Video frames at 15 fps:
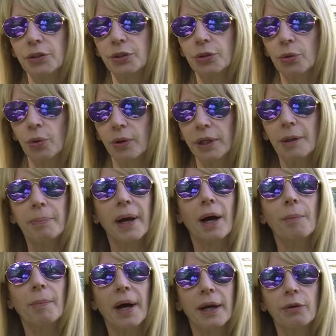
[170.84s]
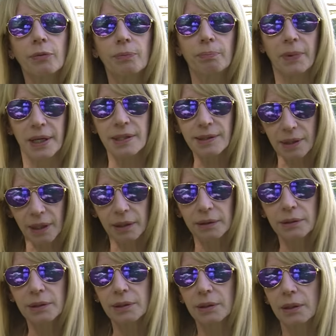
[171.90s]
a story about my
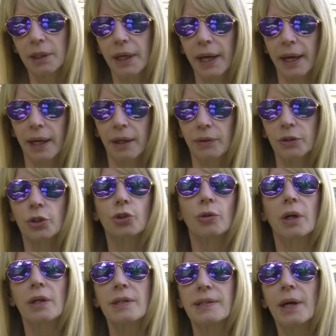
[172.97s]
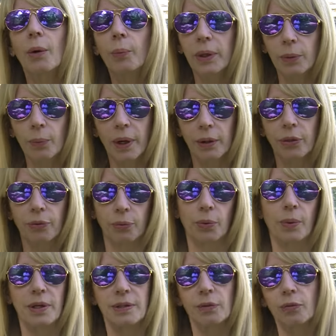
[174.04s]
sons and the struggles that we went
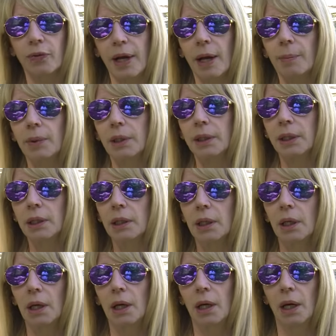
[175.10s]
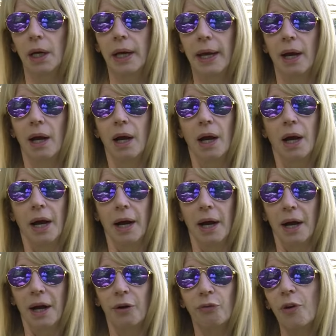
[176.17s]
through as a family
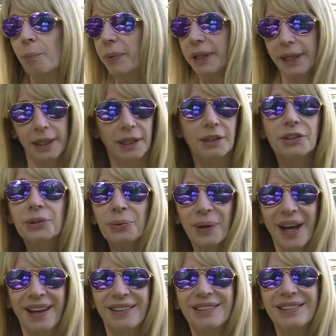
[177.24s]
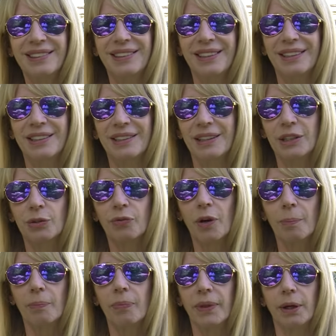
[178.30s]
from beginning to end. It's
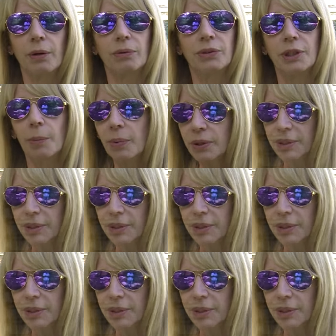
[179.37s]
from their double